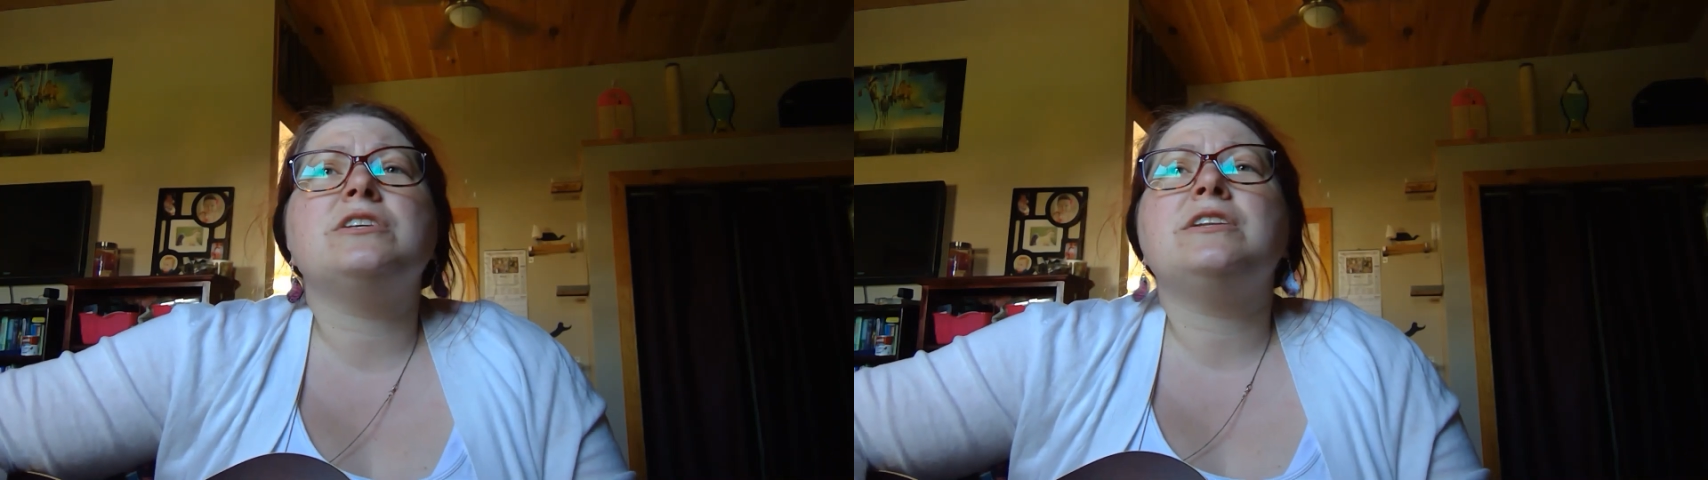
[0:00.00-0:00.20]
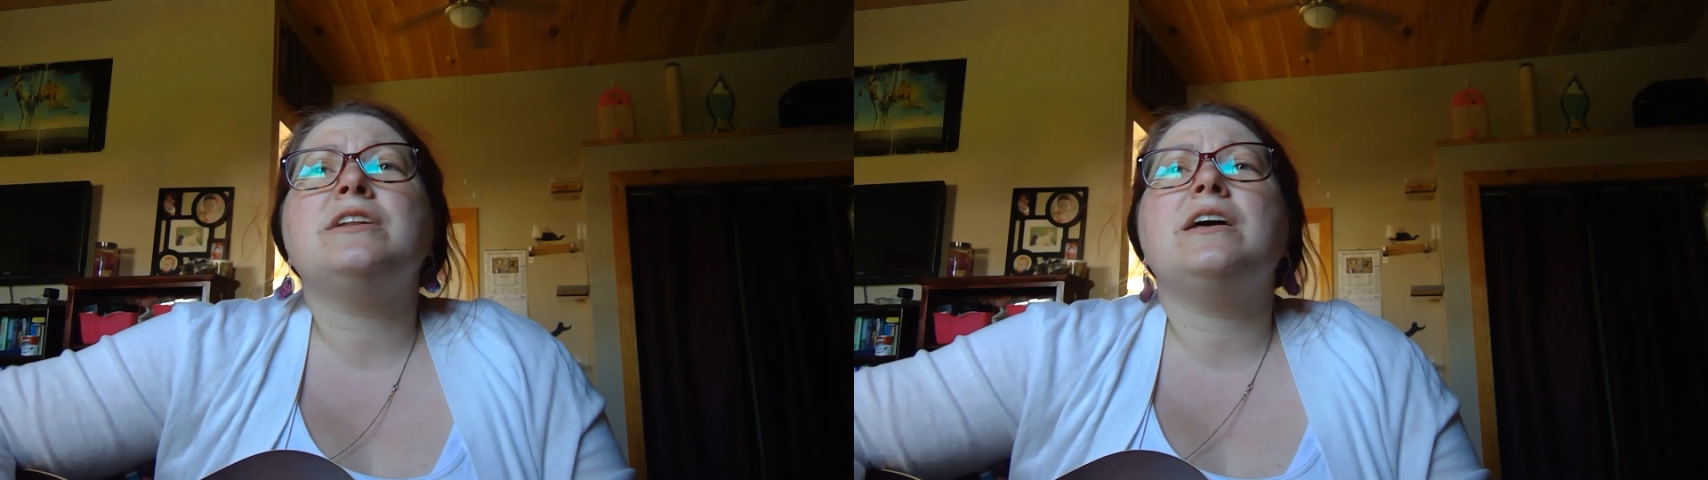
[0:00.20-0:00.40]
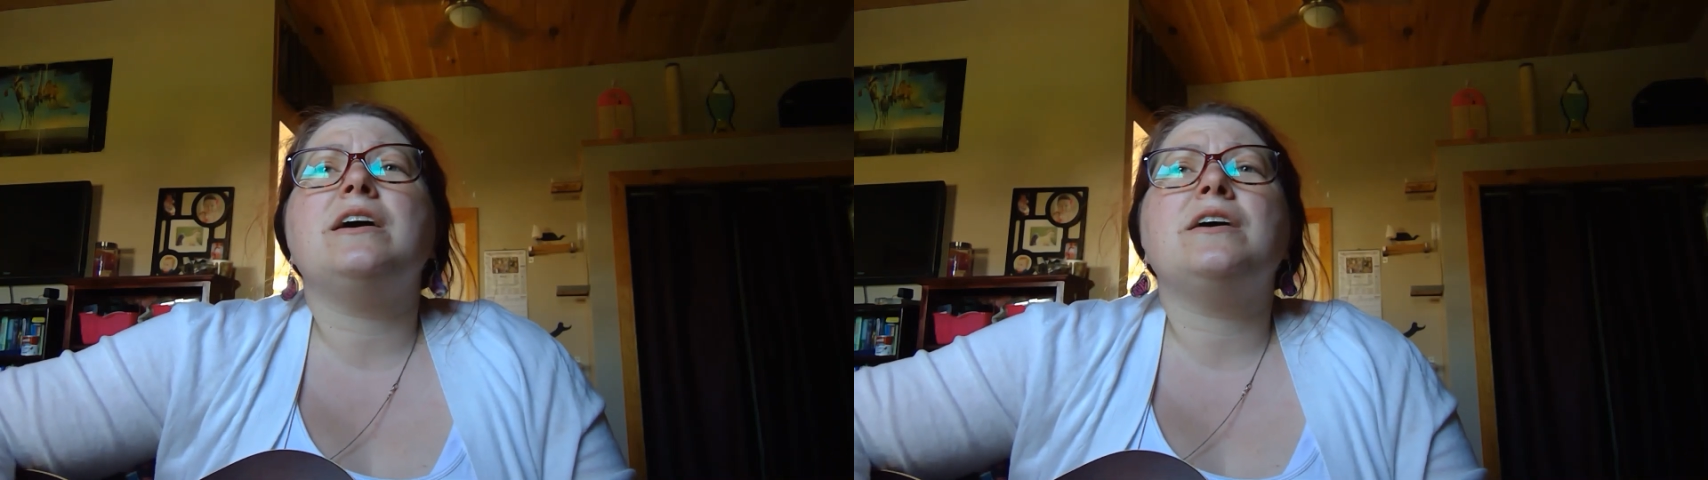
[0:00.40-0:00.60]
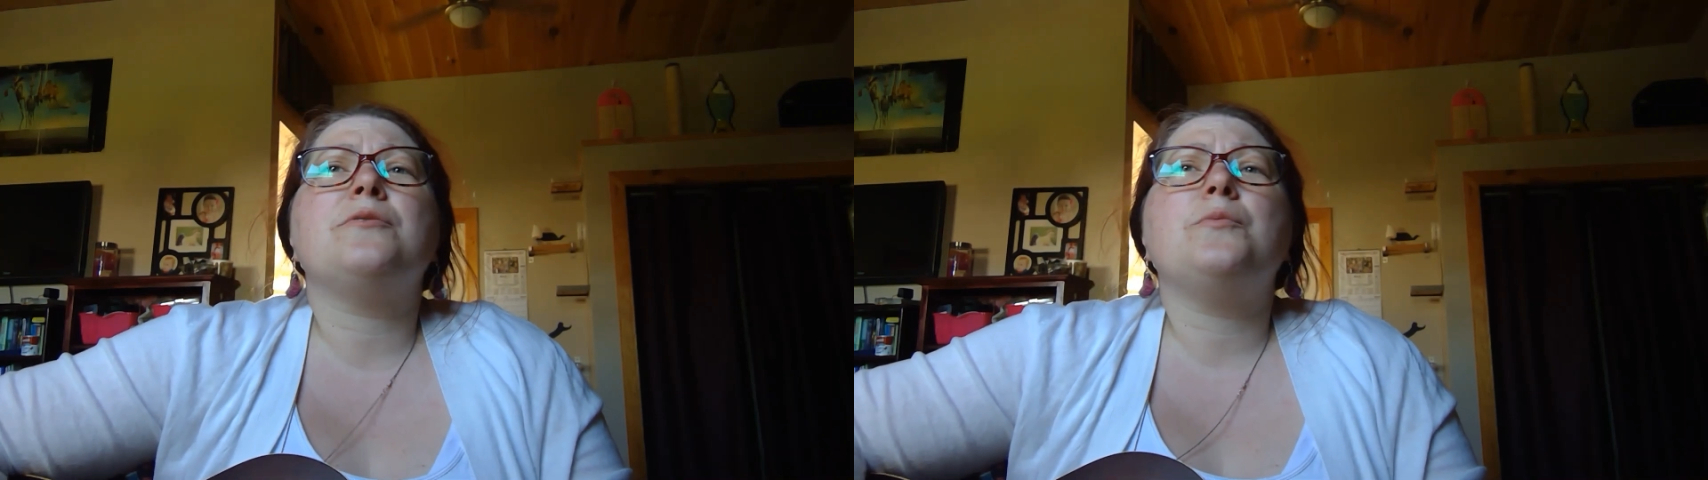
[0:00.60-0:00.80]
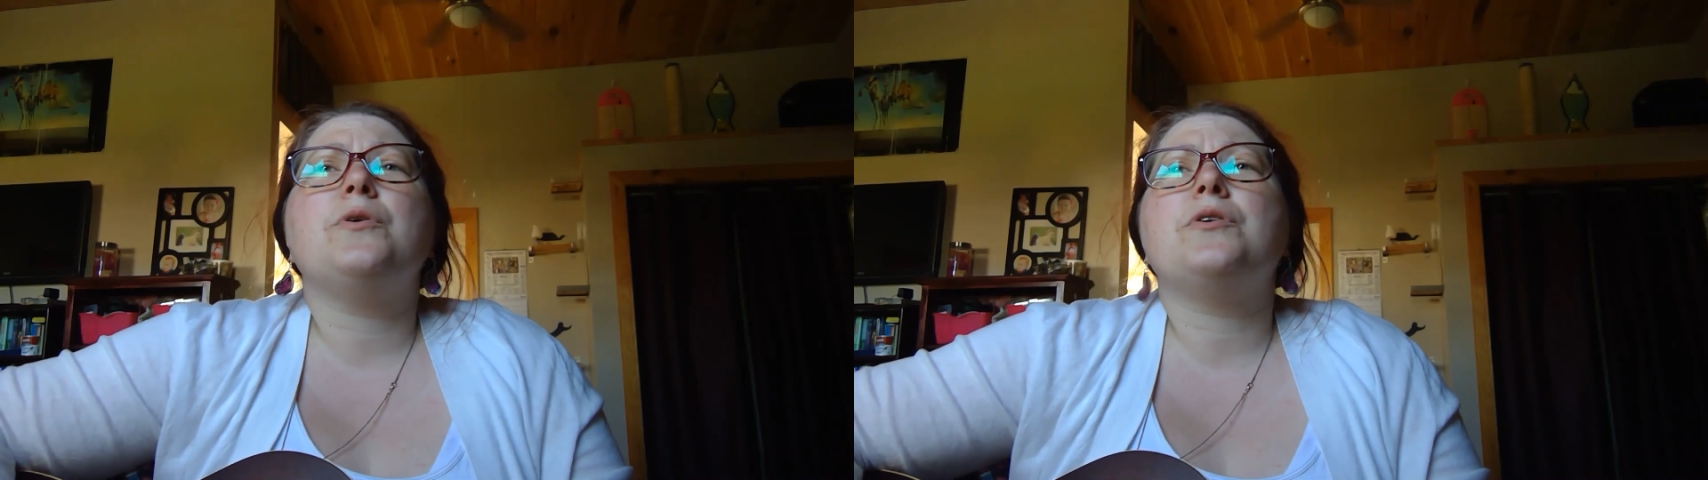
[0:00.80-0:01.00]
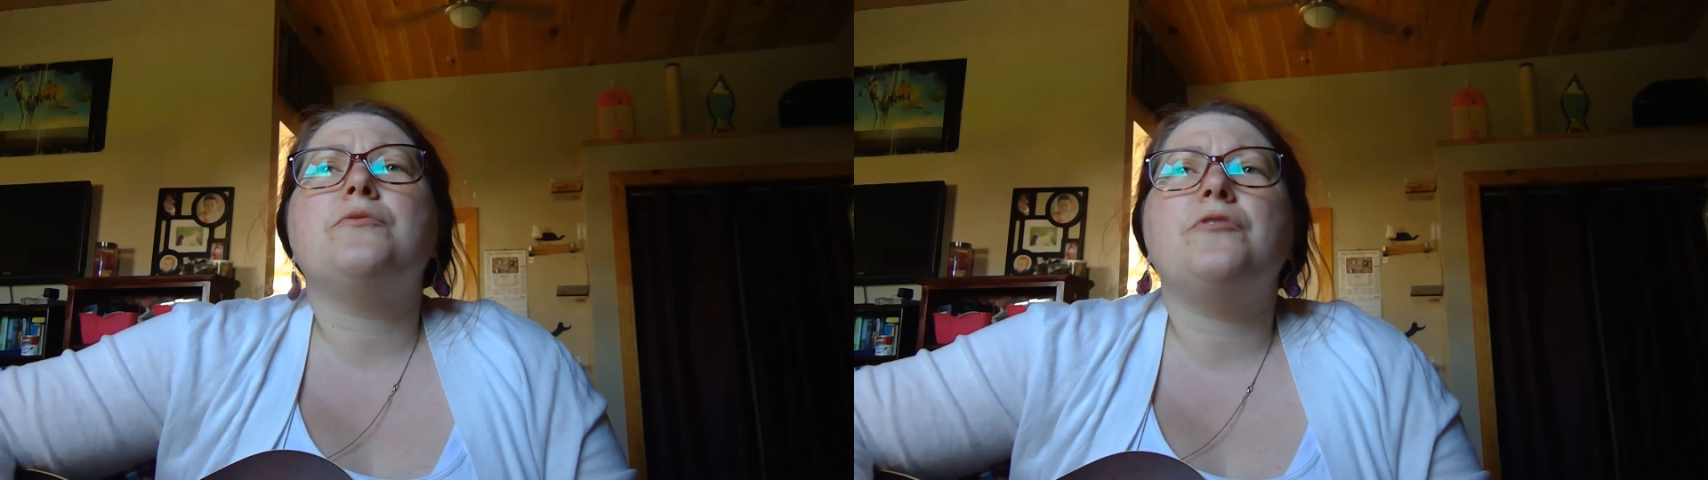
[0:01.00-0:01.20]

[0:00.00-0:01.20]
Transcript: another word